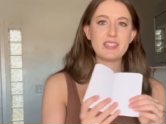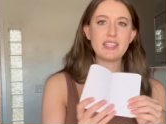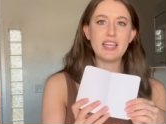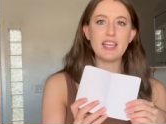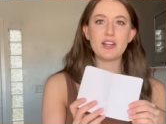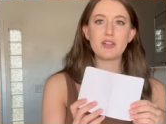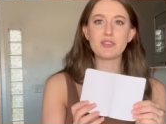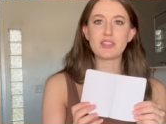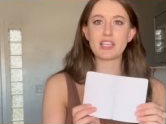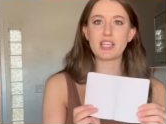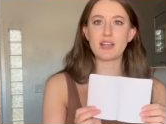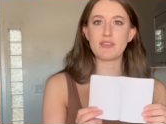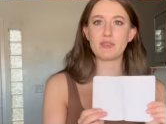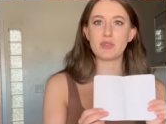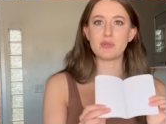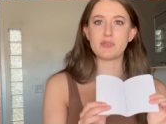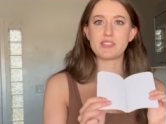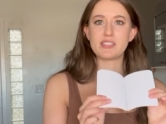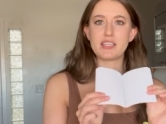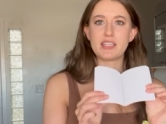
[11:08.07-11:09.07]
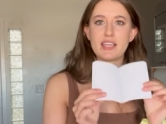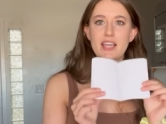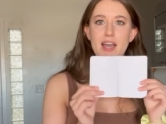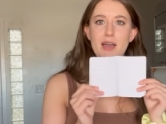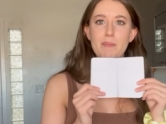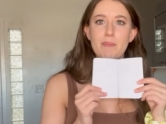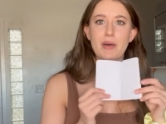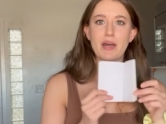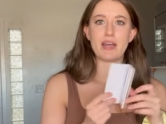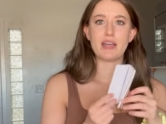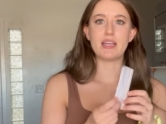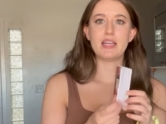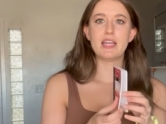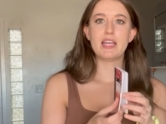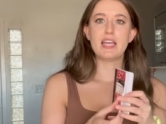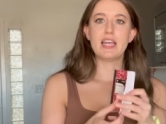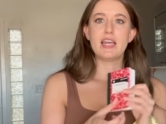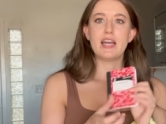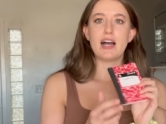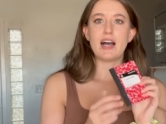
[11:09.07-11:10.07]
I don't think I've used it yet, but
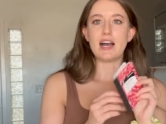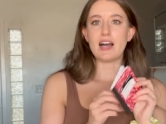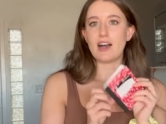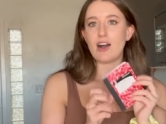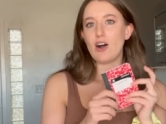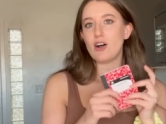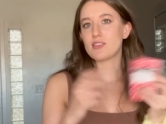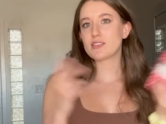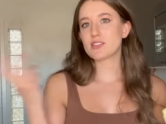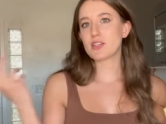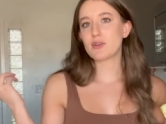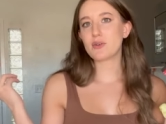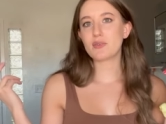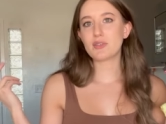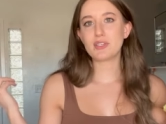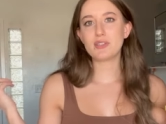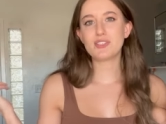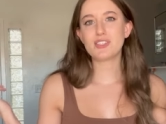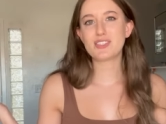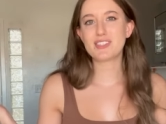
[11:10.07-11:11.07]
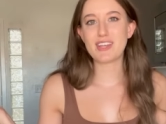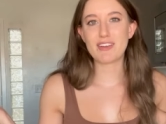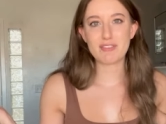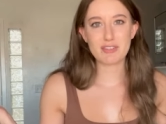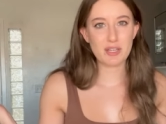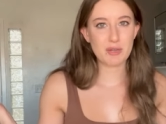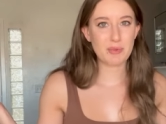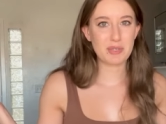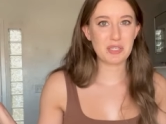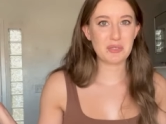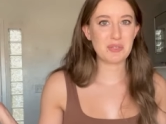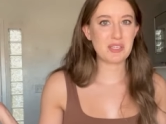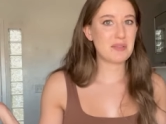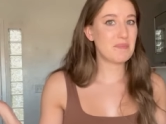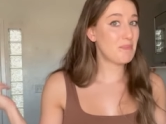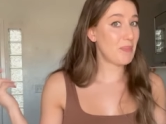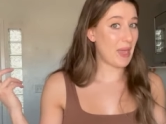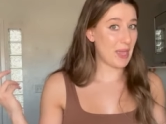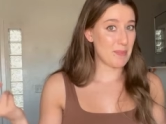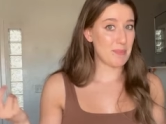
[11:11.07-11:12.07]
also you just never know when you
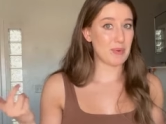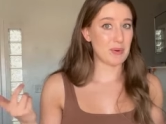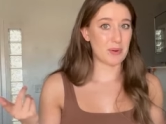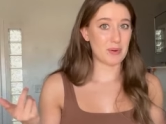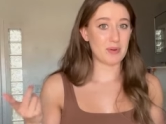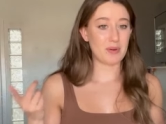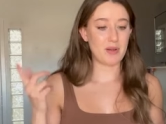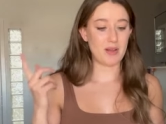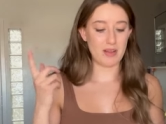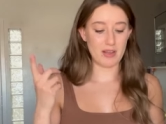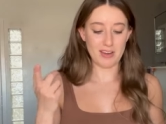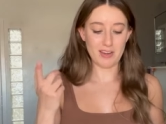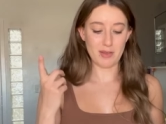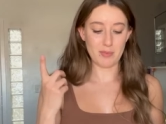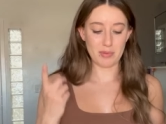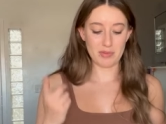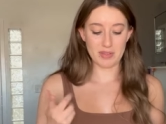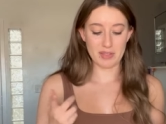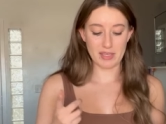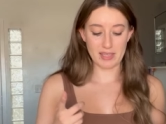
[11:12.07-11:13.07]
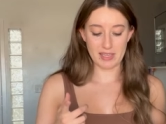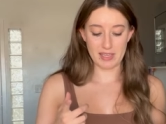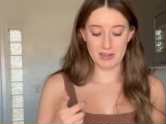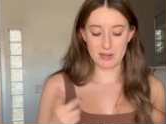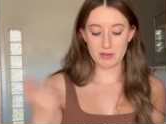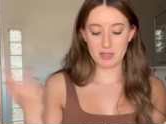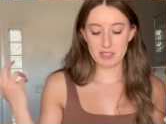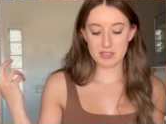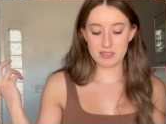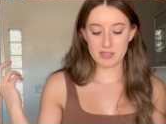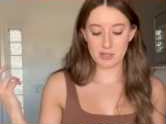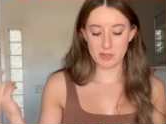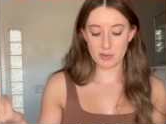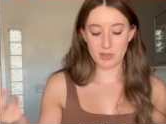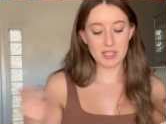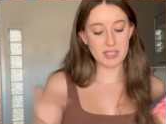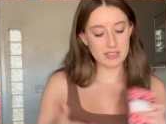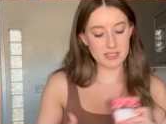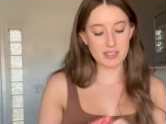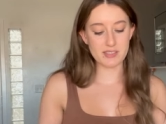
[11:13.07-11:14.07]
need paper on a plane. So
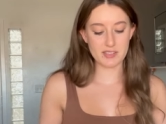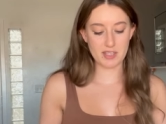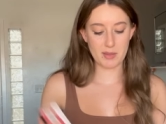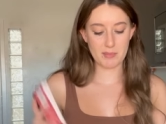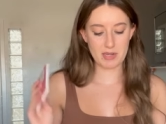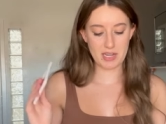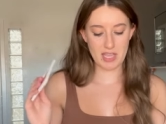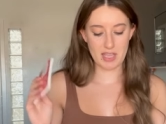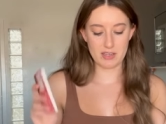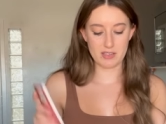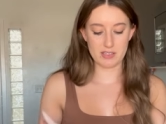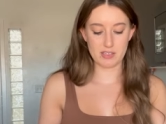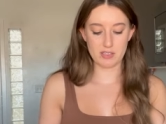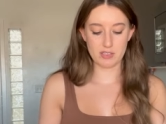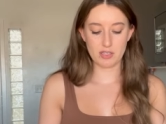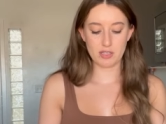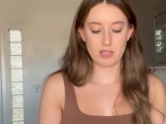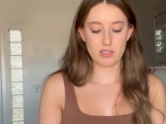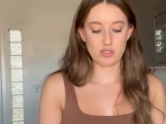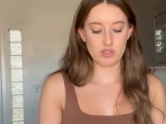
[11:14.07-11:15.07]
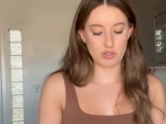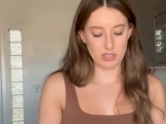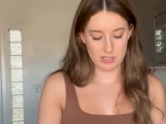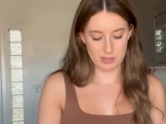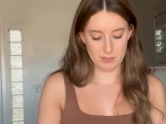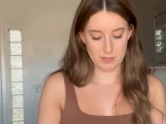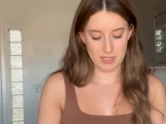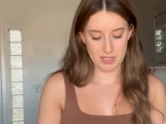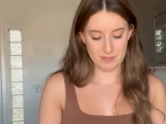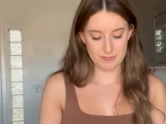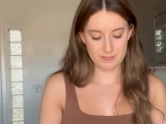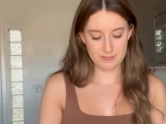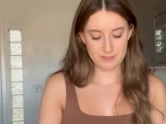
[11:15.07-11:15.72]
it does come in handy, trust me.